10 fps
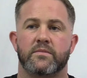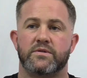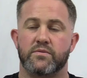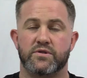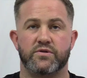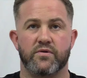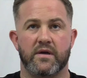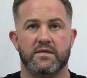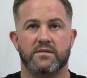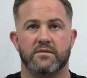She was
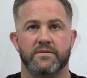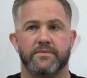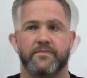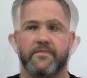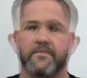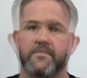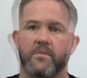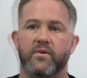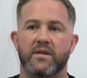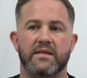stressed,
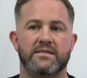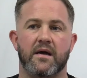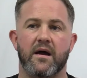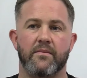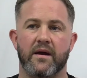but at the time,